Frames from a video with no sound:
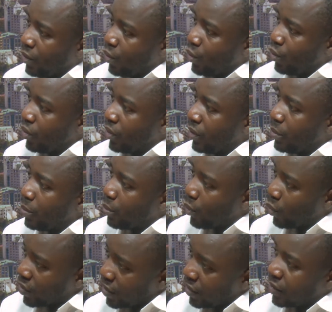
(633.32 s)
on
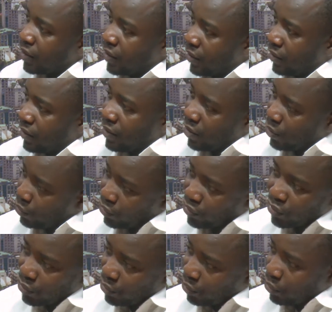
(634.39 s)
protecting the
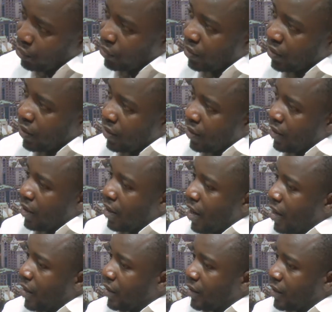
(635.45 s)
Constitution.
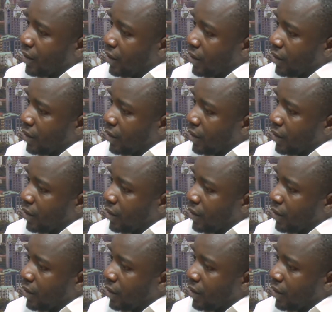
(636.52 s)
And